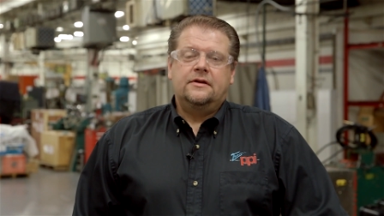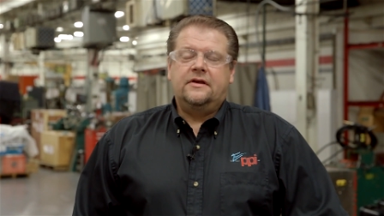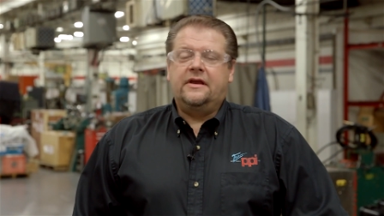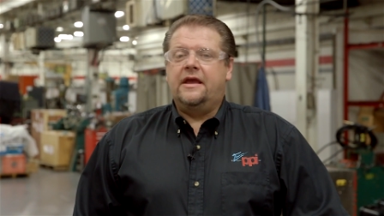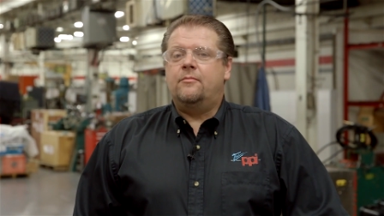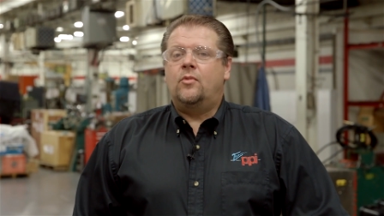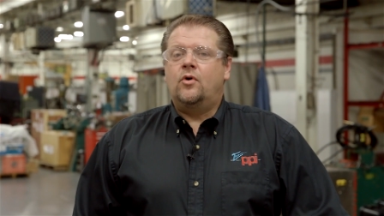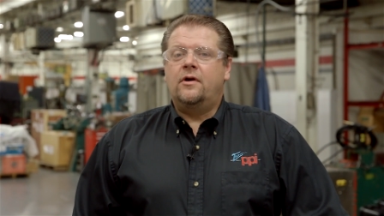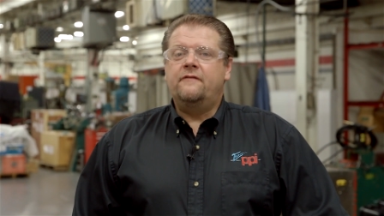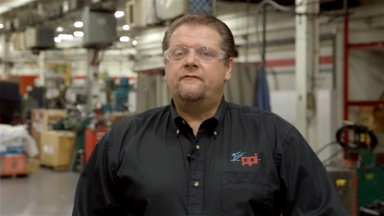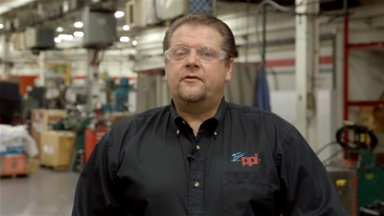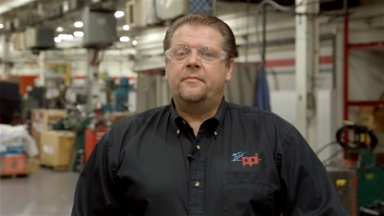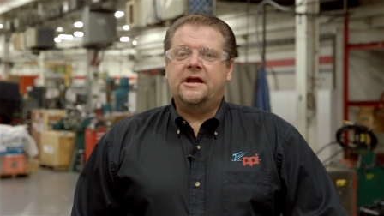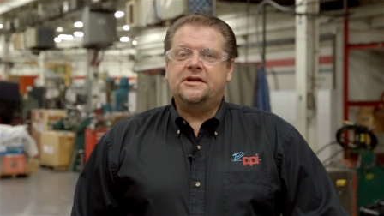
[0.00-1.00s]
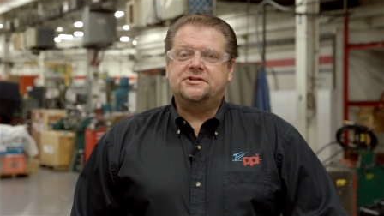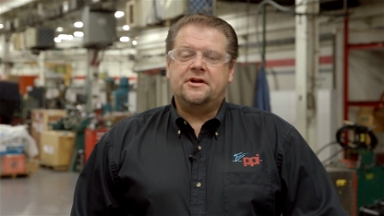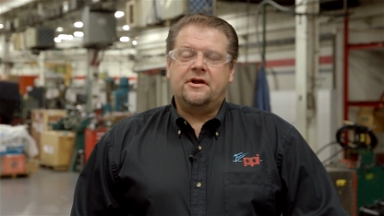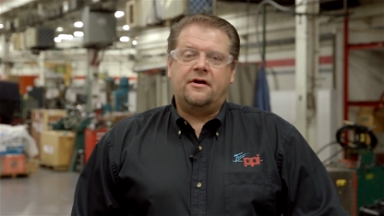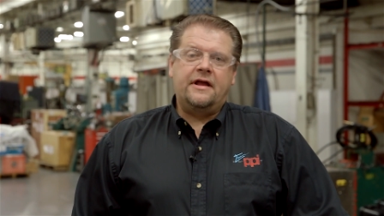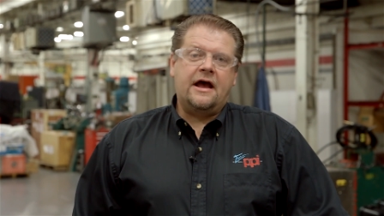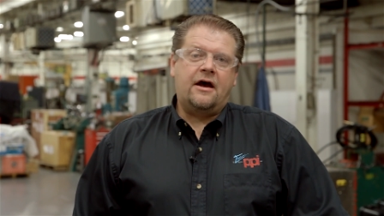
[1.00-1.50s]
To get more information
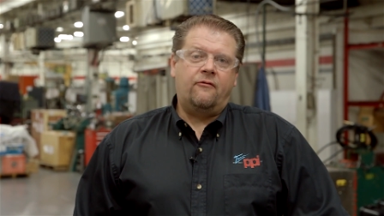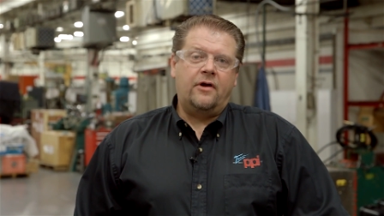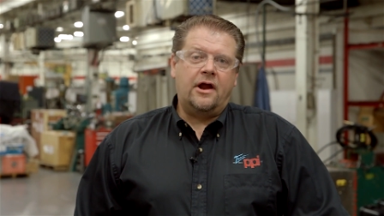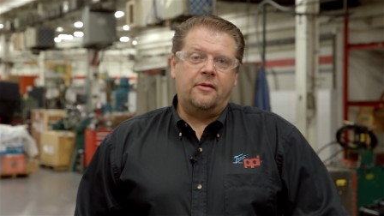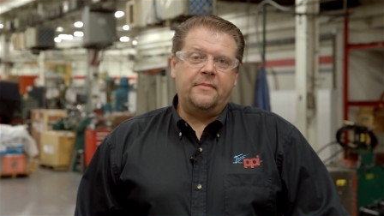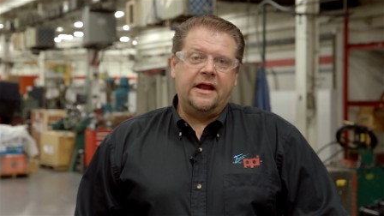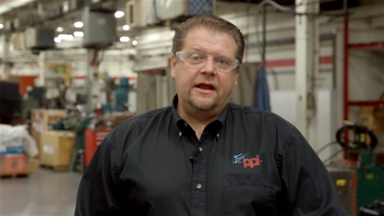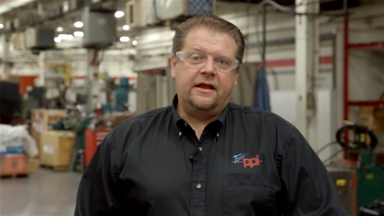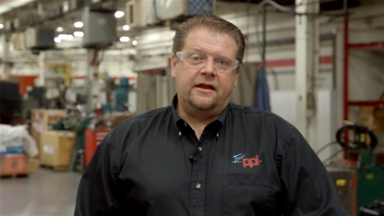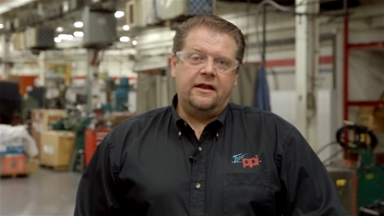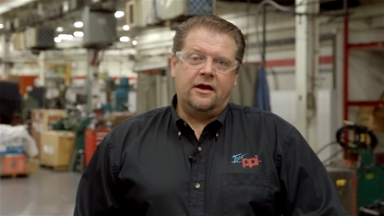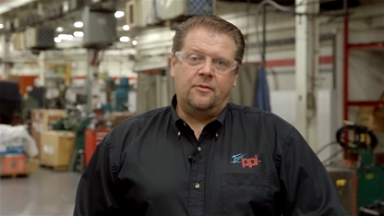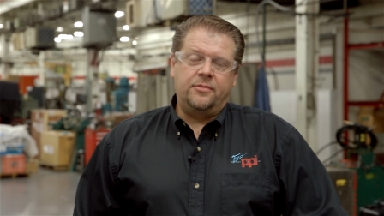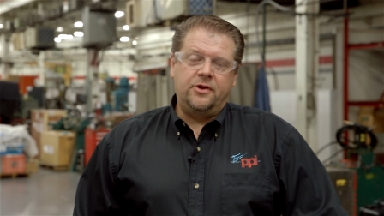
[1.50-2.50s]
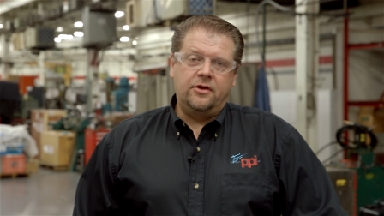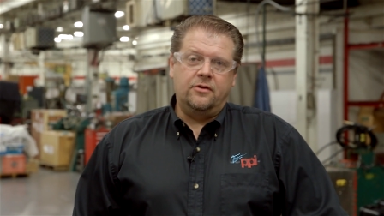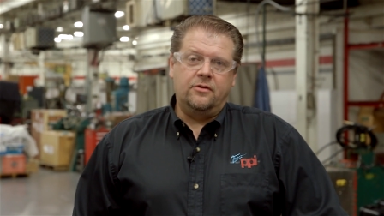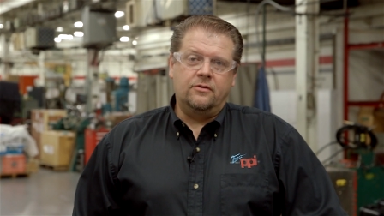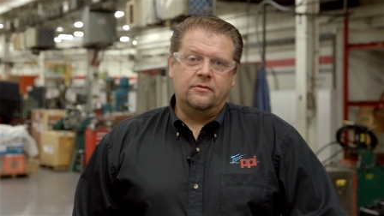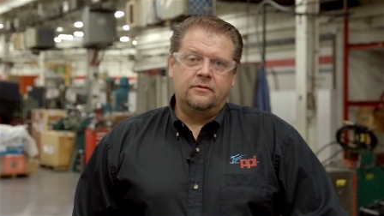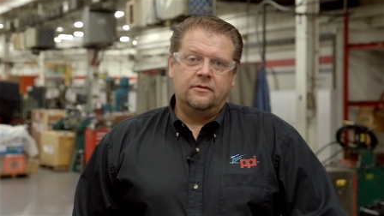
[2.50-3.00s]
on how RoundMate can help
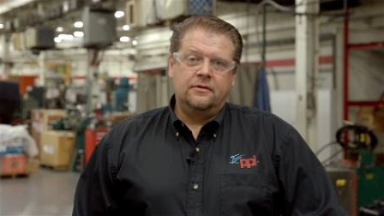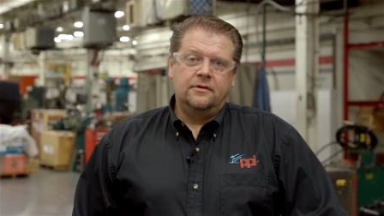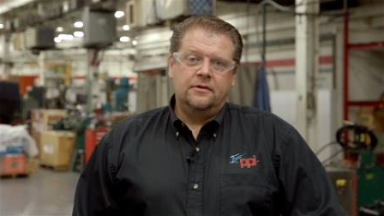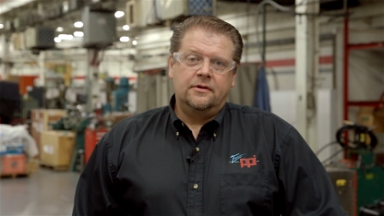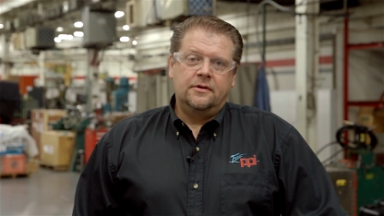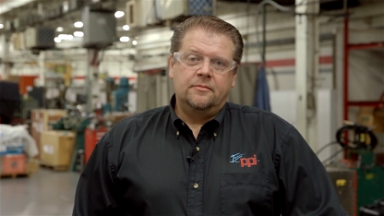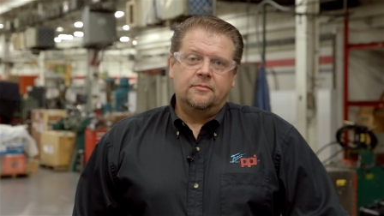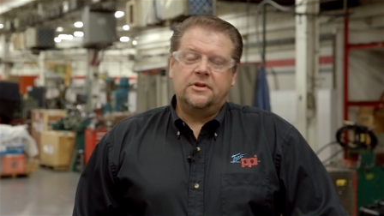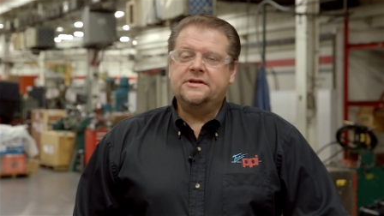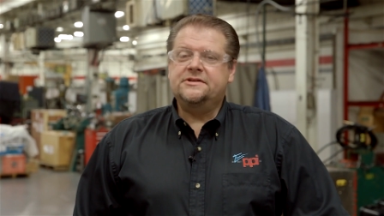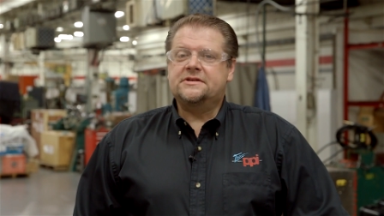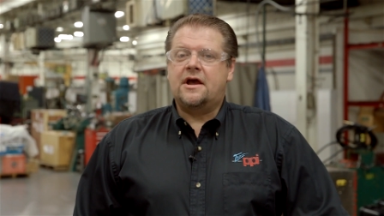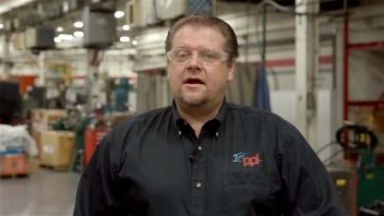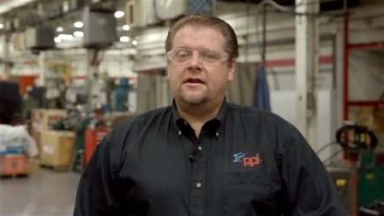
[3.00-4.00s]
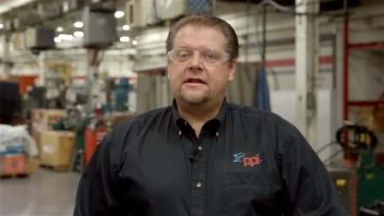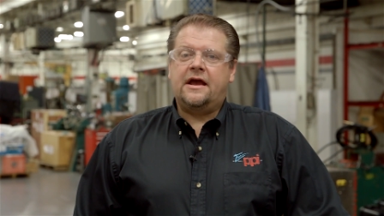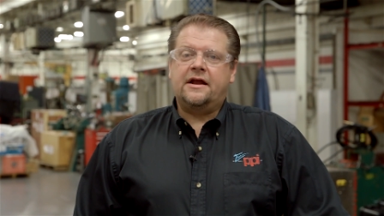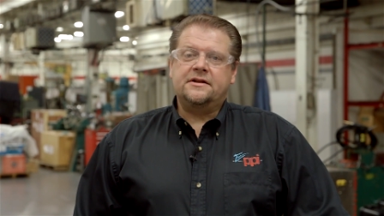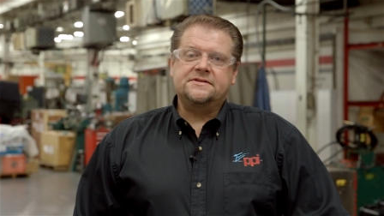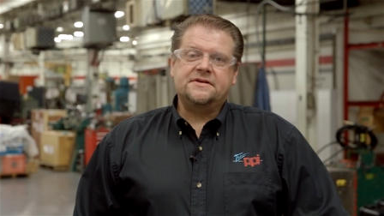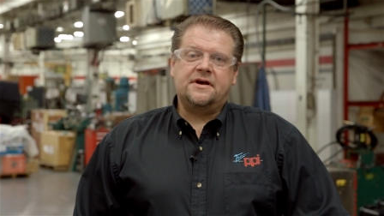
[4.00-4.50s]
you, please
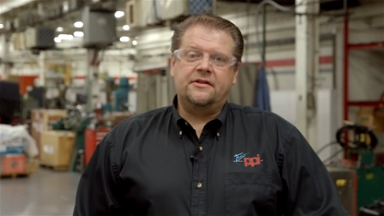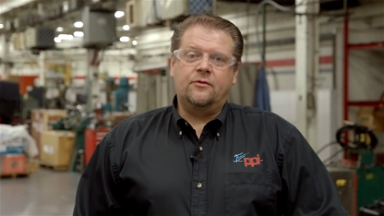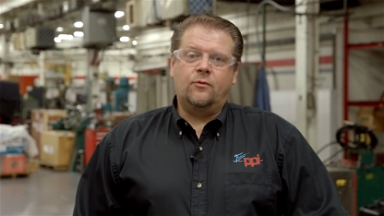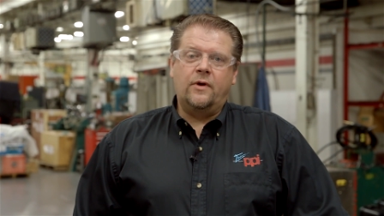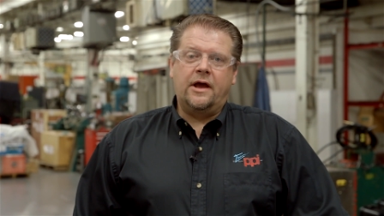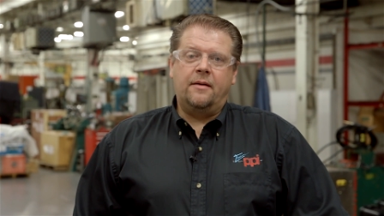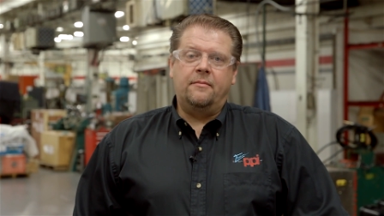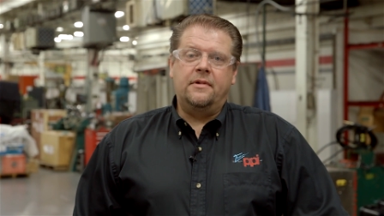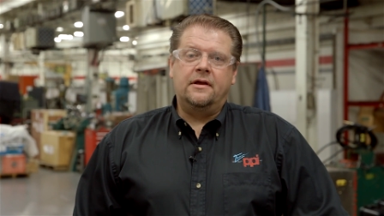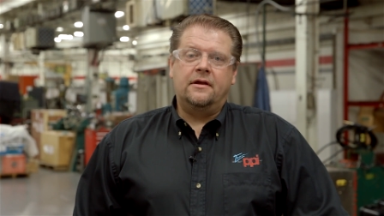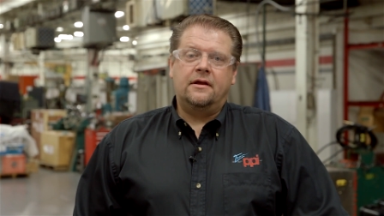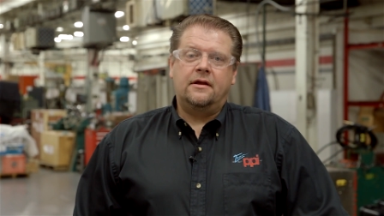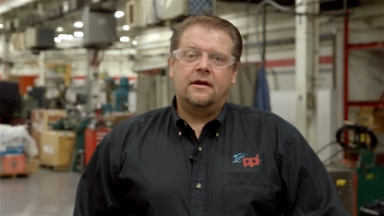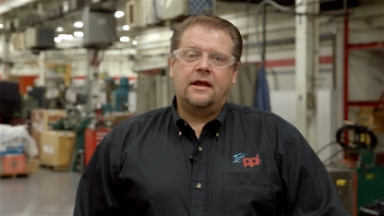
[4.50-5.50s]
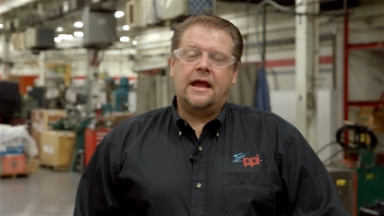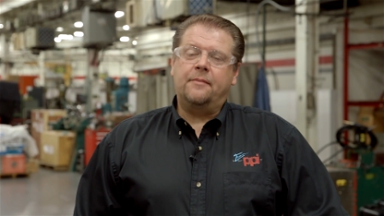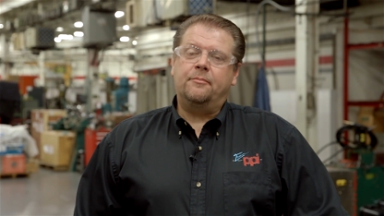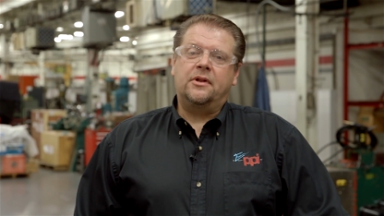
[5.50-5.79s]
contact us on the web at